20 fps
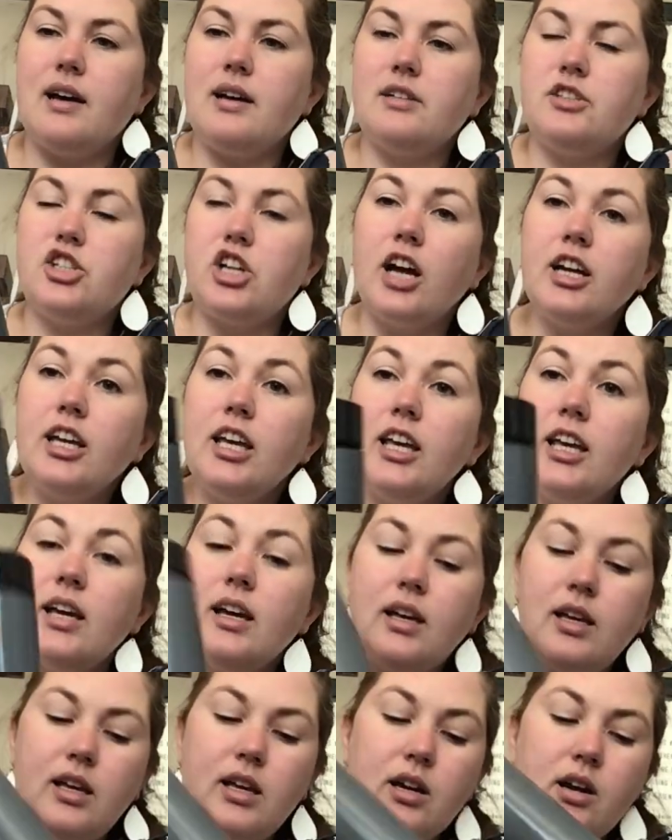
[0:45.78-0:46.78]
chuggy
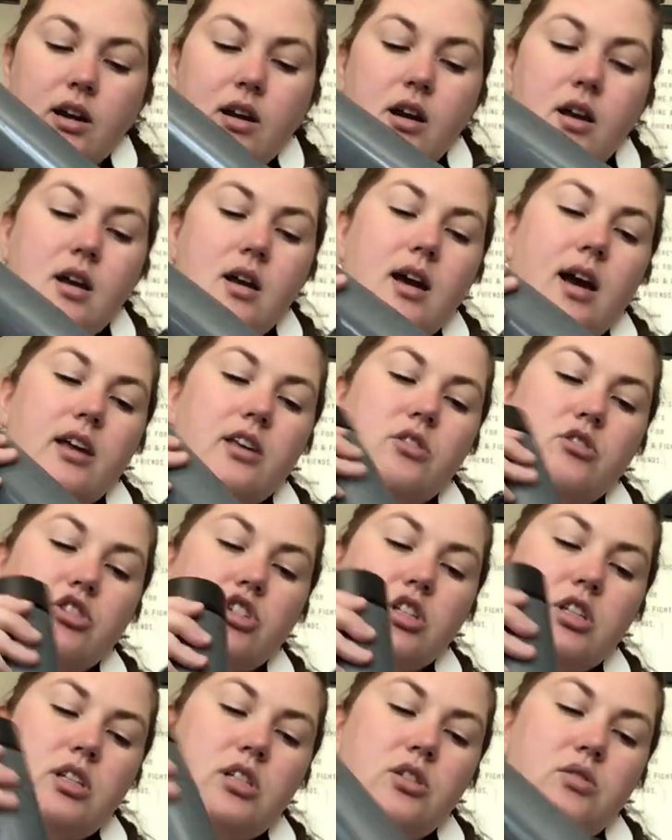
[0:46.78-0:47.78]
here. I
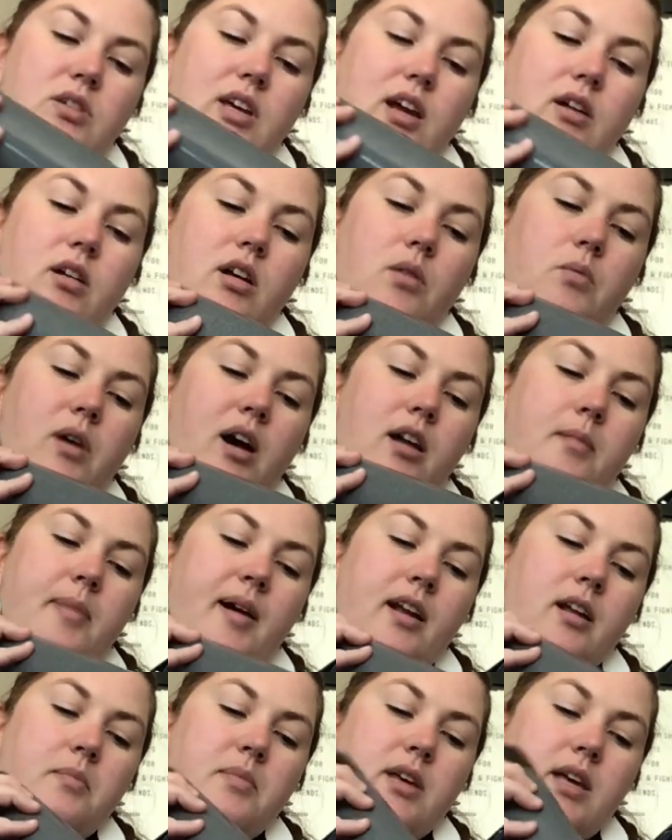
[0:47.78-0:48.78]
usually do carry a water
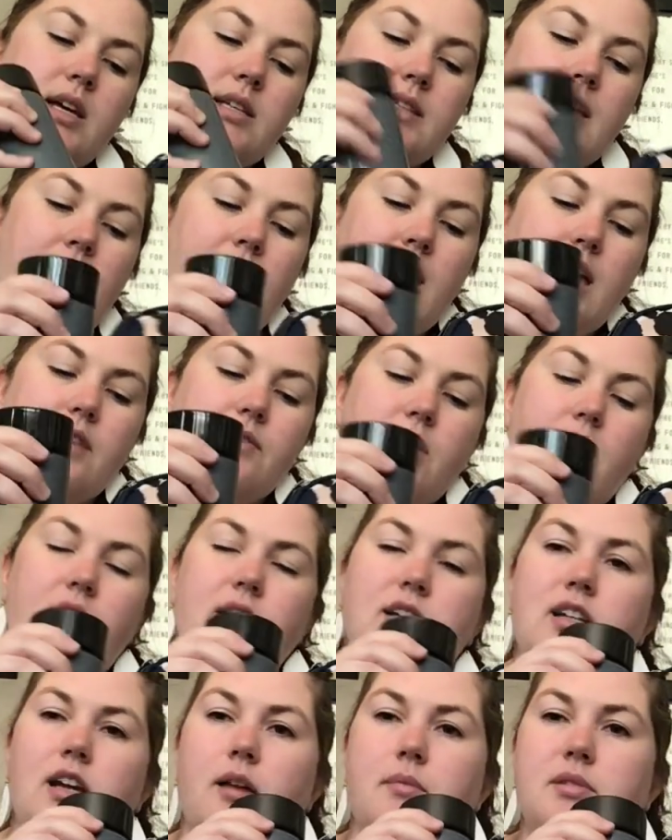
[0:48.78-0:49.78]
bottle because I have a
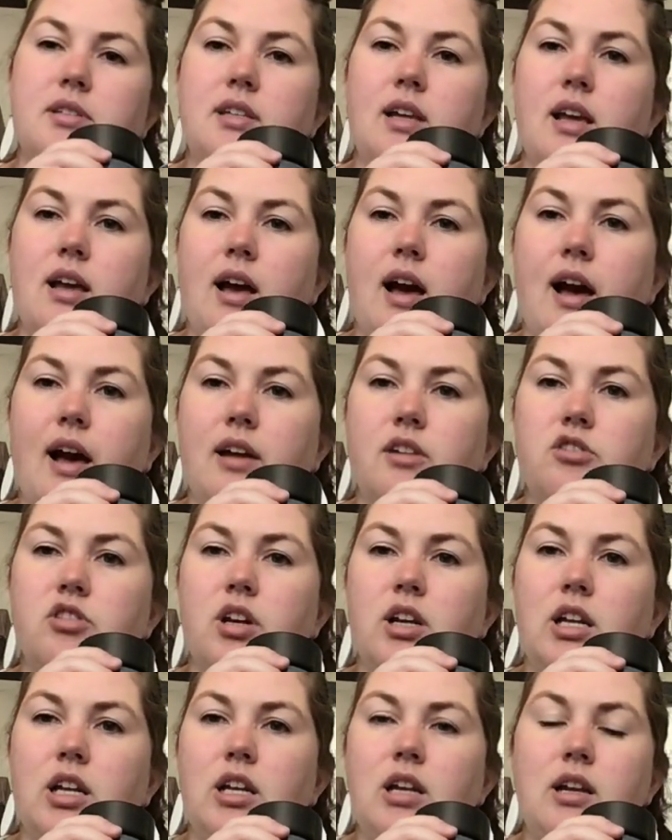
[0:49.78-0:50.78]
hard time staying
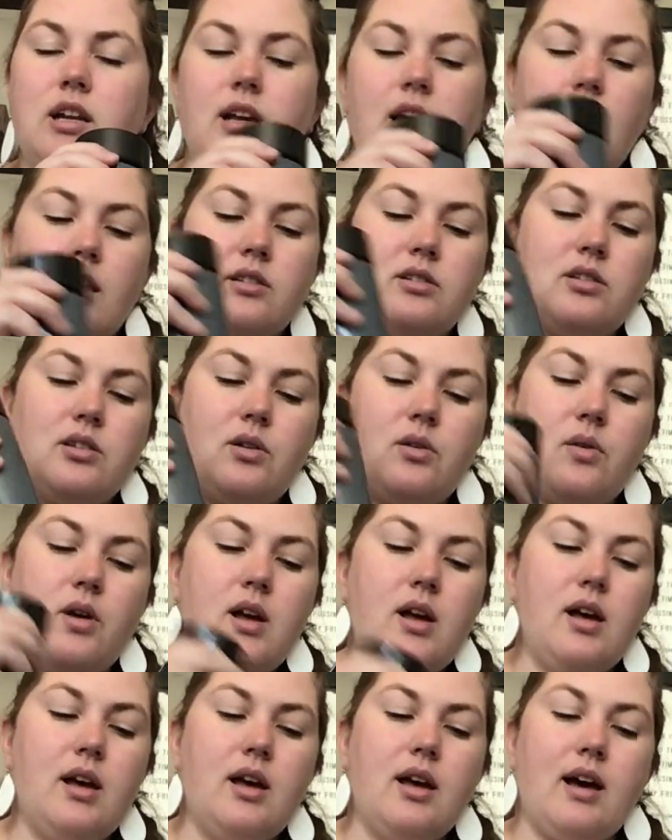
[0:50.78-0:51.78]
hydrated, and so
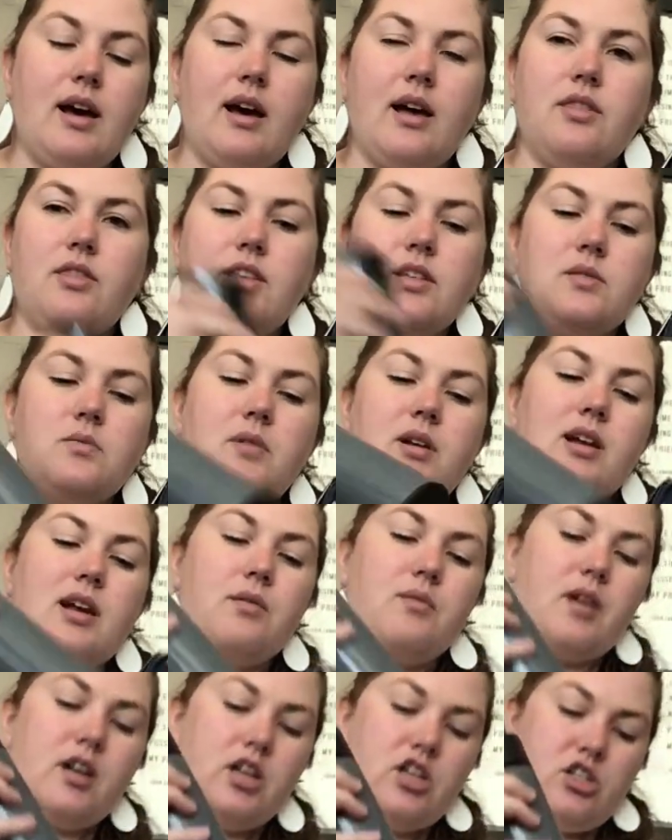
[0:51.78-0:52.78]
this one I
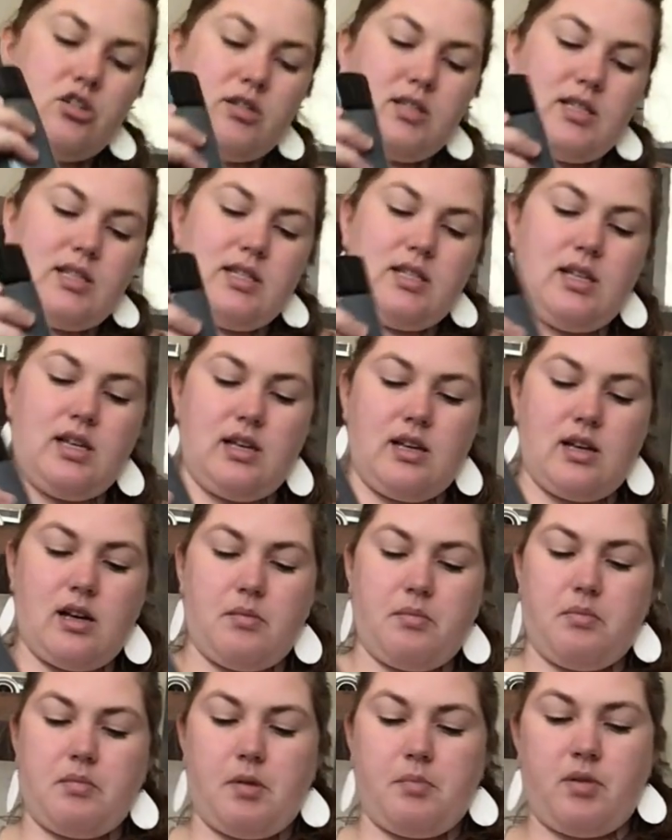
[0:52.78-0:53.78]
wanted you to see.
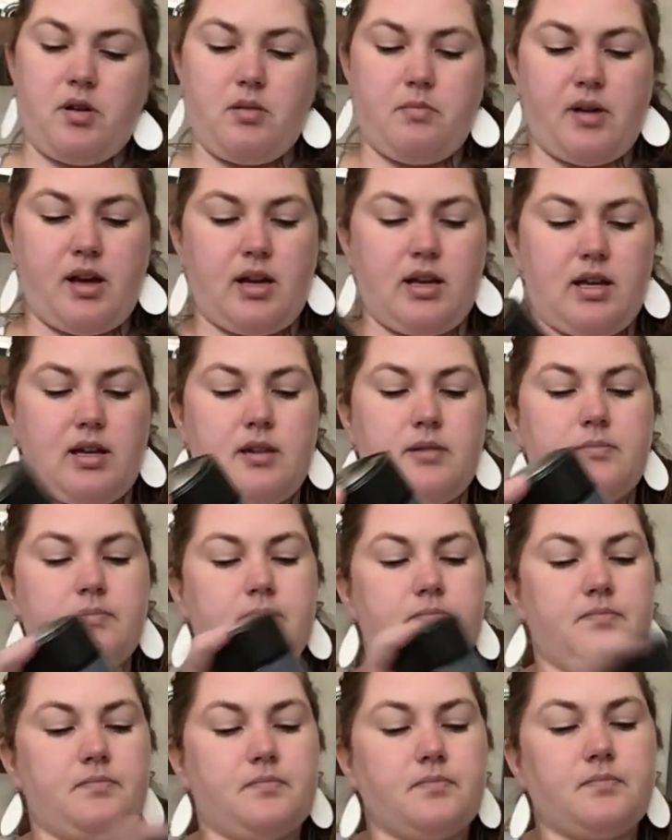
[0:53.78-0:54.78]
I'll put it back
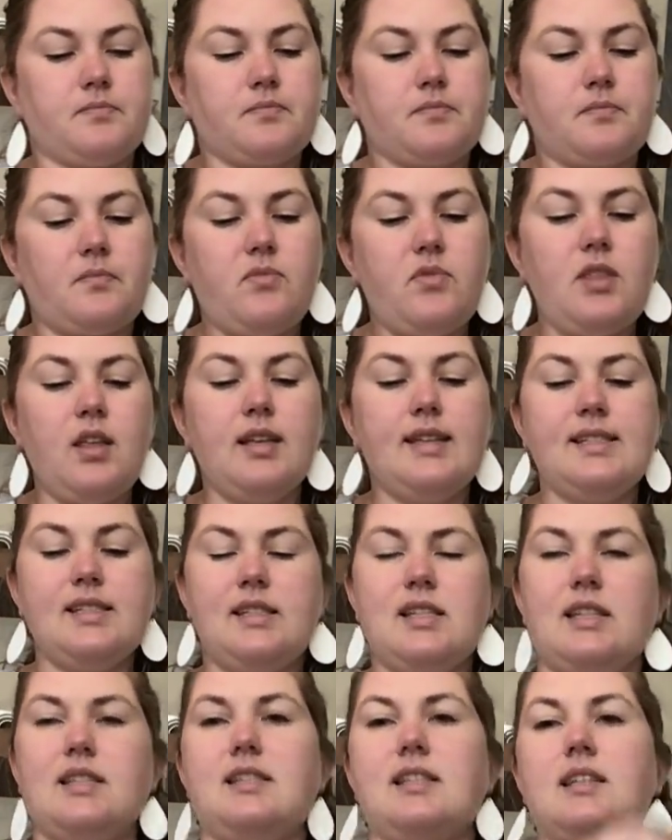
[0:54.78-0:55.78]
in. This is
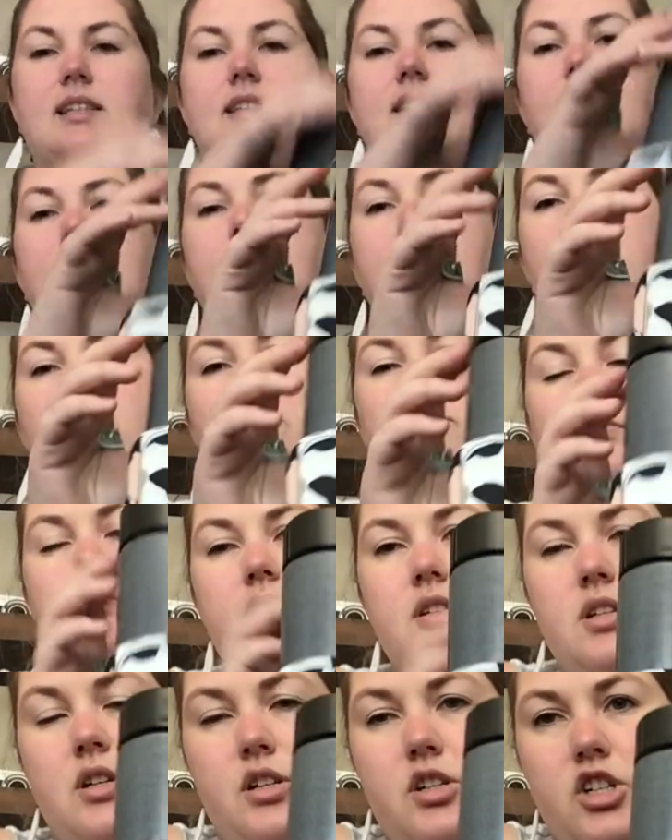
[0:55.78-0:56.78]
the
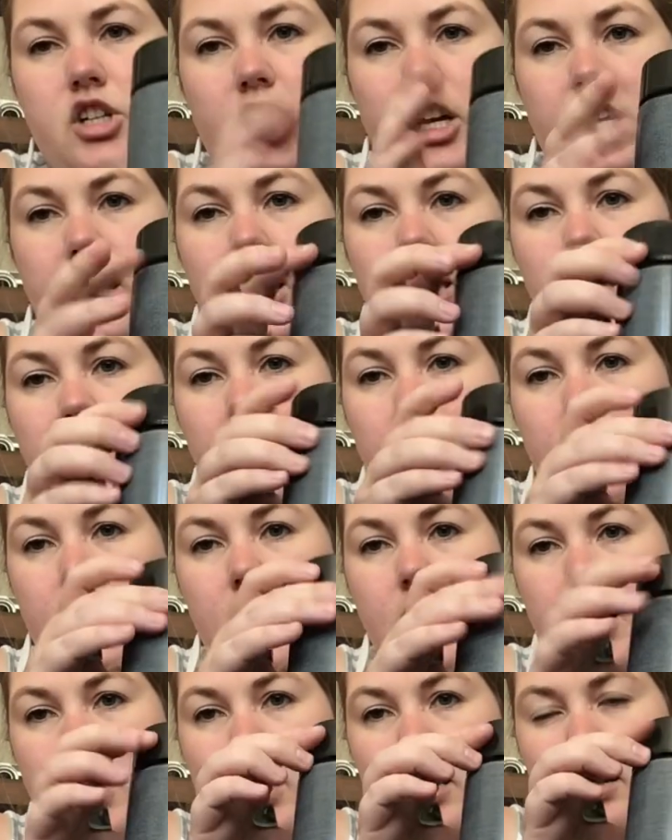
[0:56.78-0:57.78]
16-ounce chuggy,
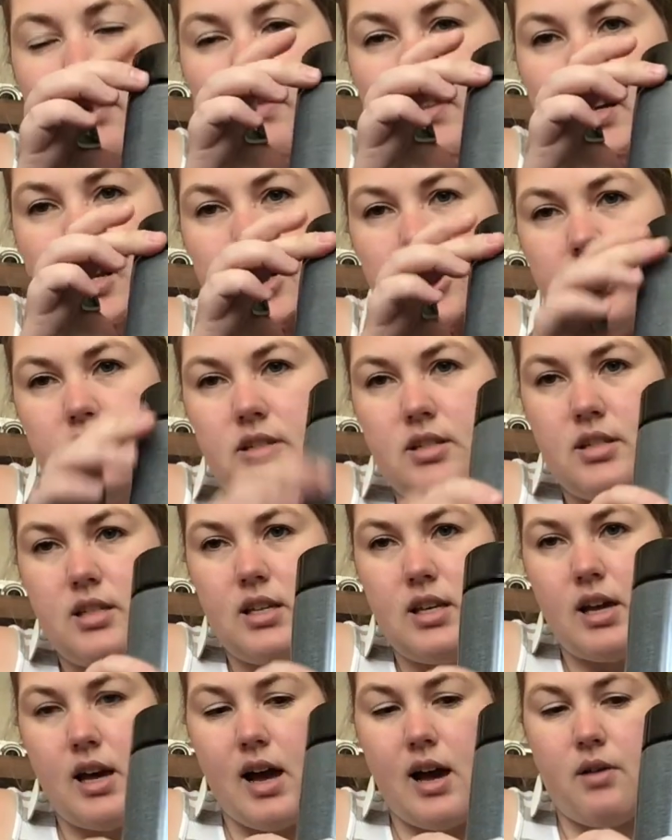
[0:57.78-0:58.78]
and I wanted you to
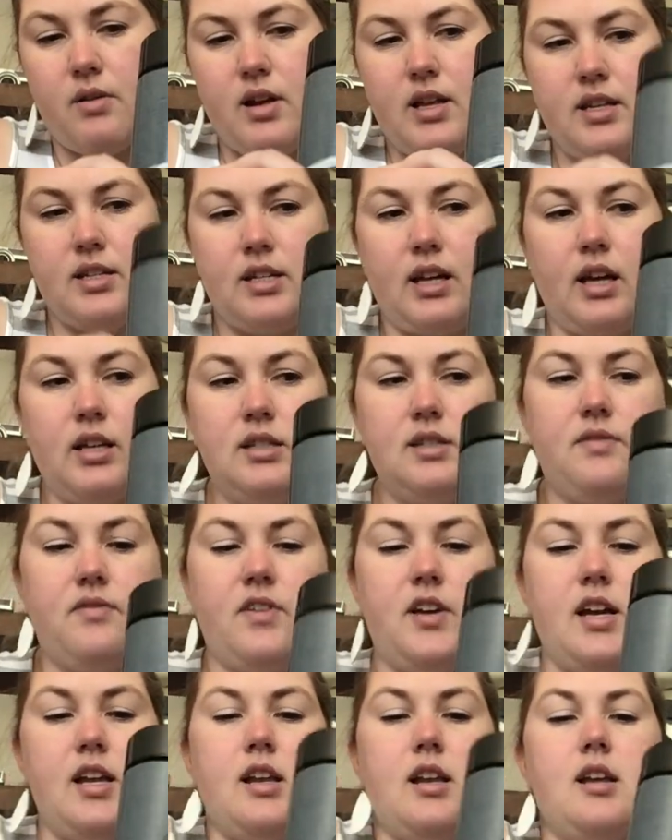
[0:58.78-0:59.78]
see how it does
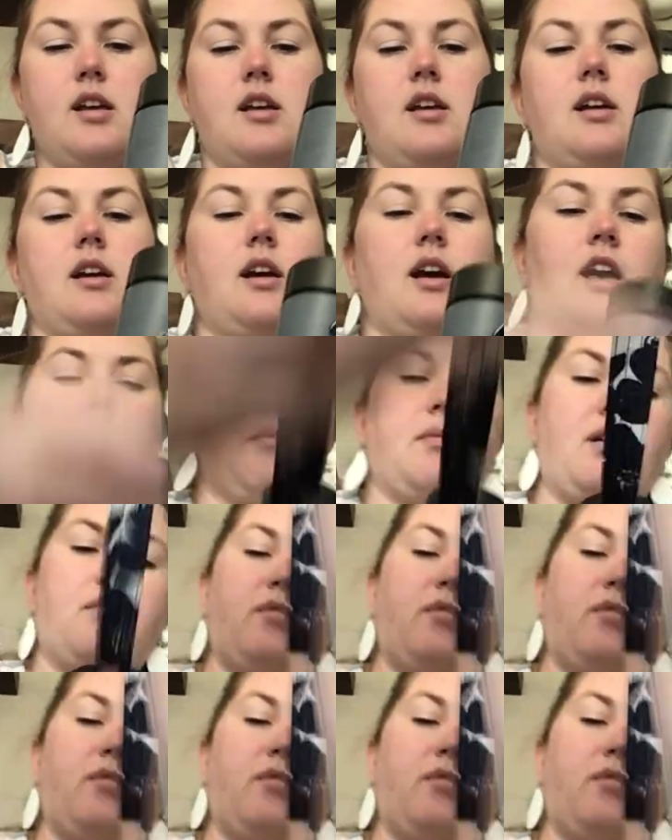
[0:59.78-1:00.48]
fit, and